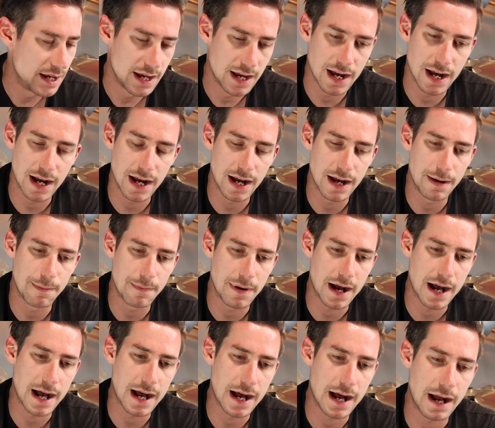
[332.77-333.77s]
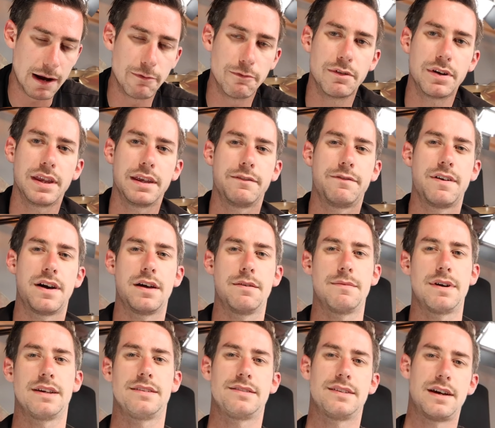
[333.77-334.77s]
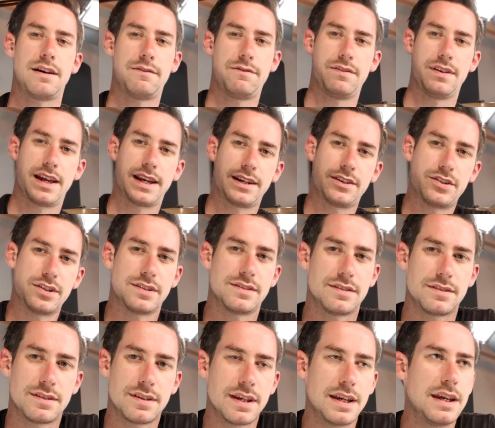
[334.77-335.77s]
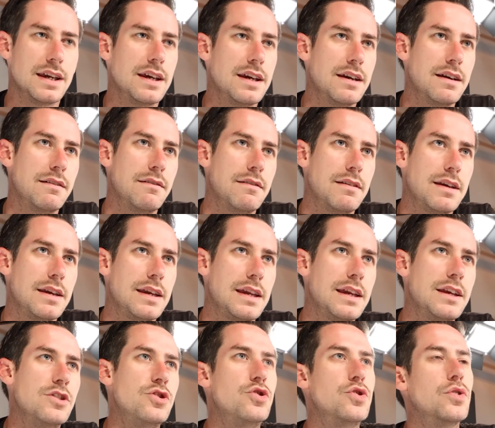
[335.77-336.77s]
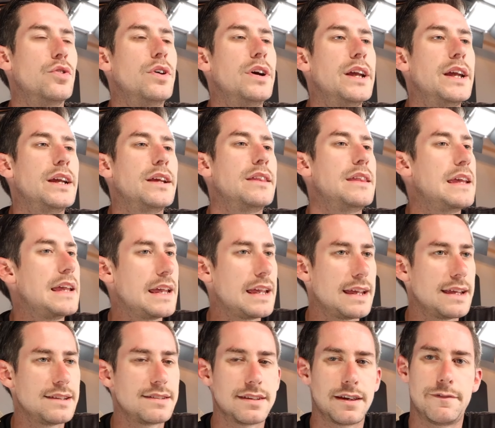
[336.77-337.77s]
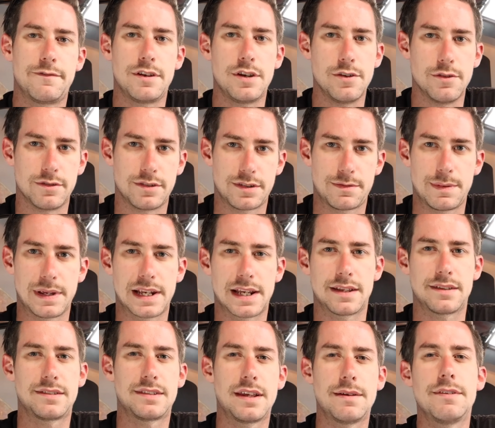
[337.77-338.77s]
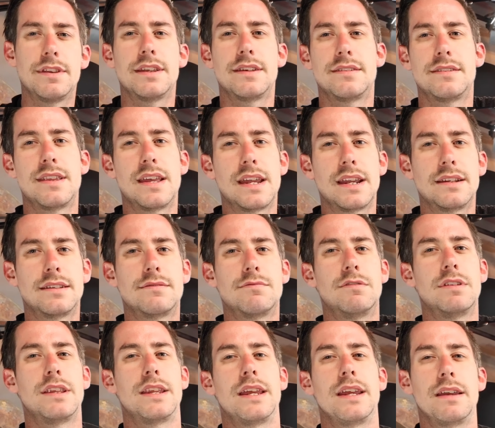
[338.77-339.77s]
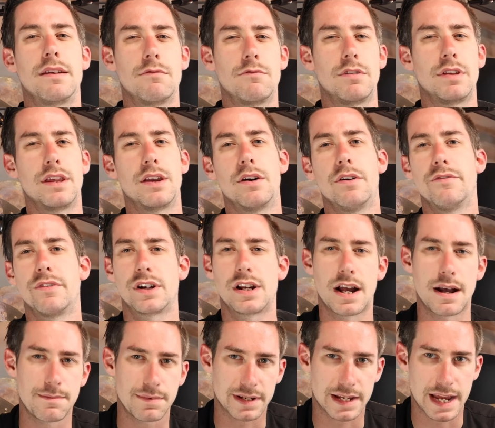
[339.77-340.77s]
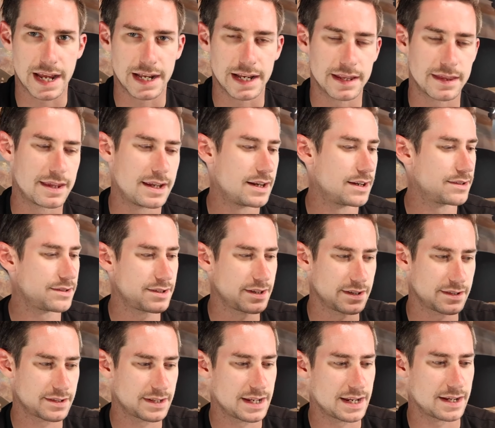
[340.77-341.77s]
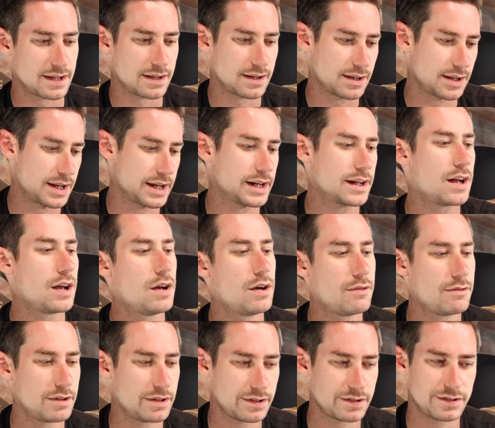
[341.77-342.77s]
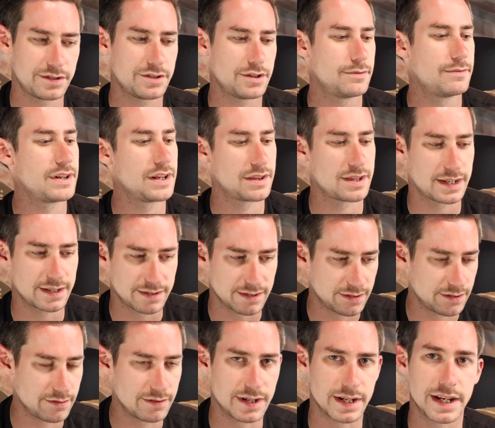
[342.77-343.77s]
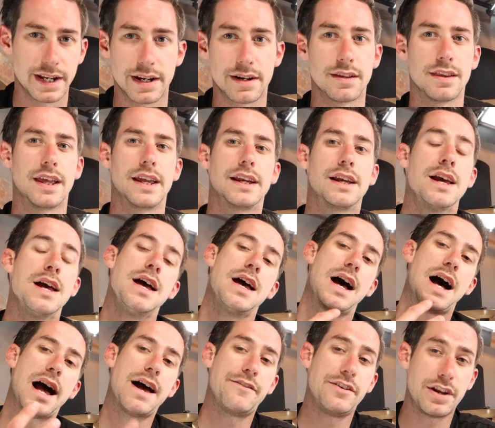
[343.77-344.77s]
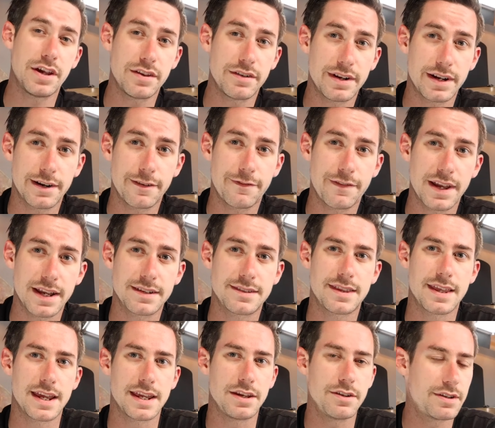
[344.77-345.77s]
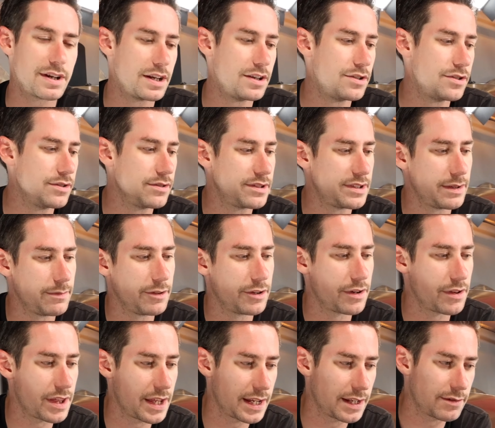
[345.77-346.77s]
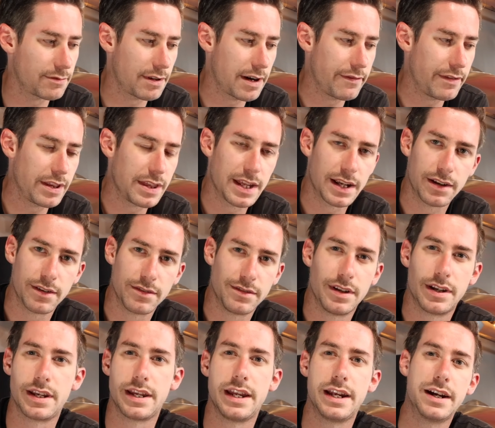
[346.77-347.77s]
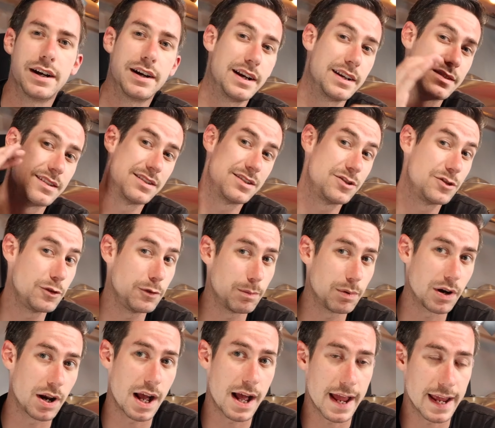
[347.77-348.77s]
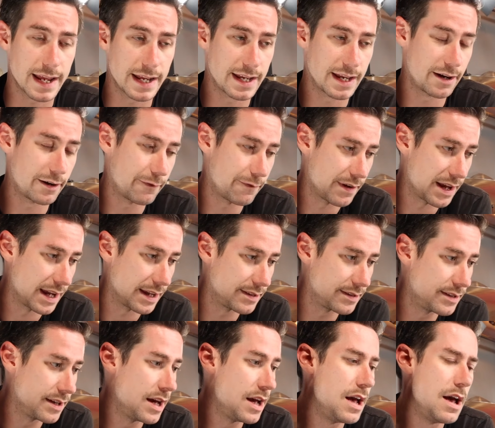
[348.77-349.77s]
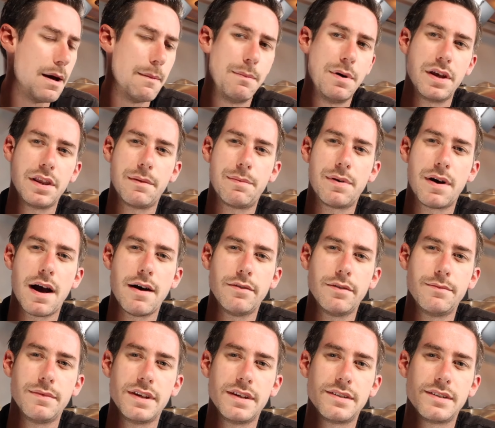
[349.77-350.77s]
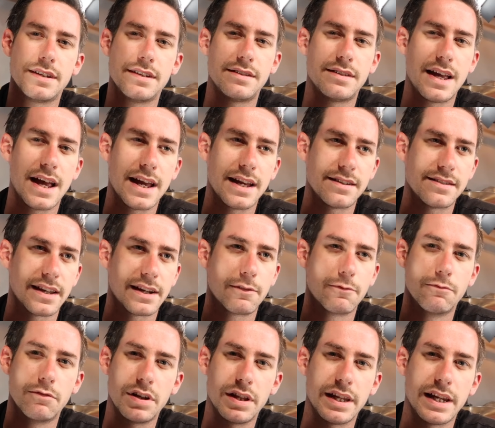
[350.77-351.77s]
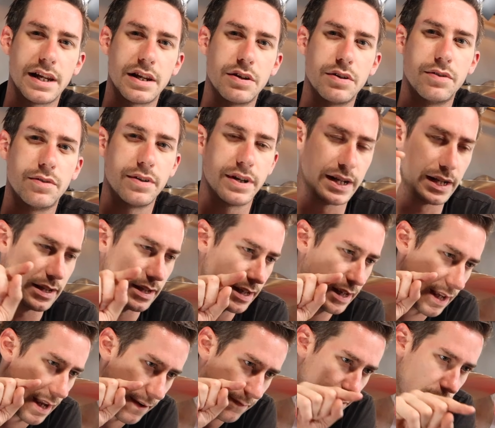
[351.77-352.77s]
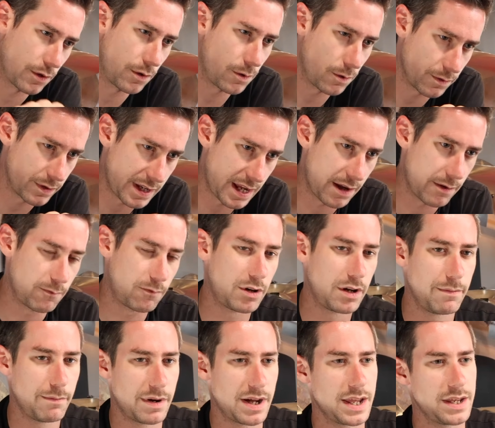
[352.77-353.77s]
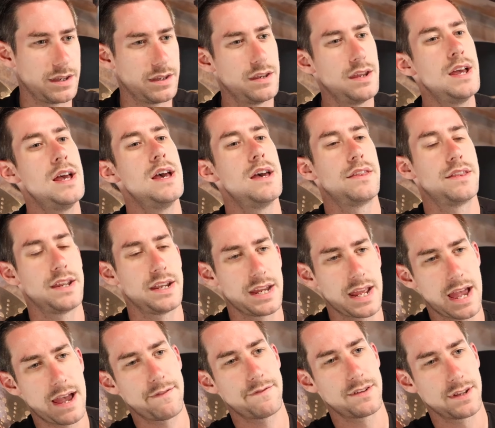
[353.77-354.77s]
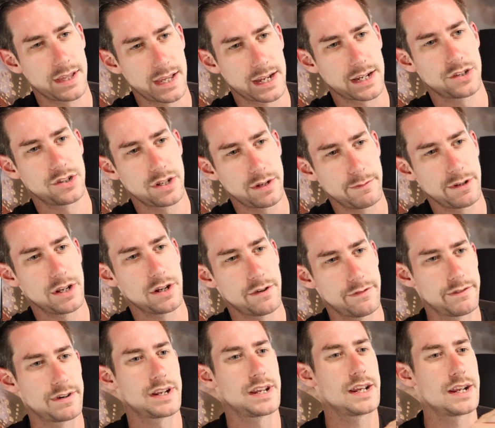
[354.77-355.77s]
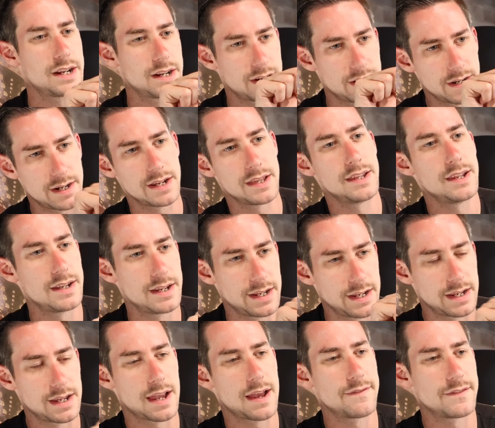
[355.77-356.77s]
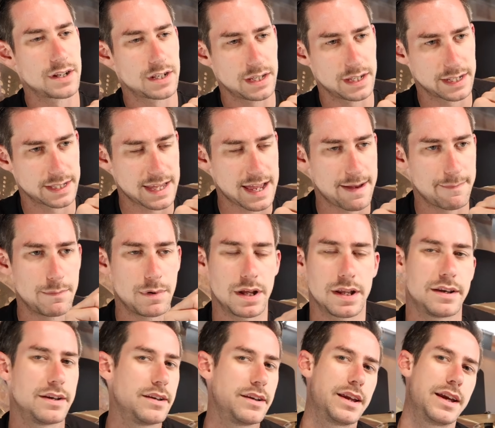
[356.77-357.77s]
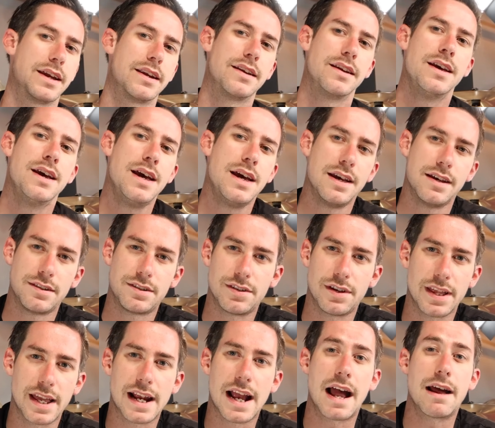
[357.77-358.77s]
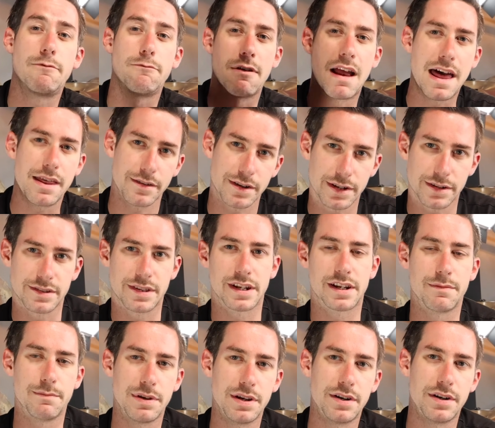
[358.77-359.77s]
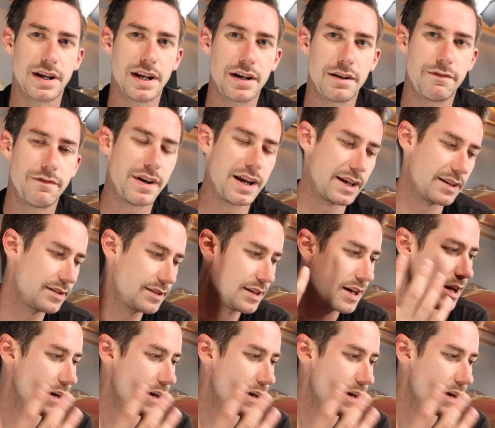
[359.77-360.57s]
I really found myself like just enjoying the ease of use, because some of these things, when they overcomplicate it, then it starts getting like, oh well, there's so many things to do on here. Like I have another interface that you can do similar things where everything goes on here. It's a super high-end interface, but the problem is that it's like really annoying. Like you have to hold down one button, then you have to like shimmy over here, and then you have to click that button. And so like I'd rather use the computer interface.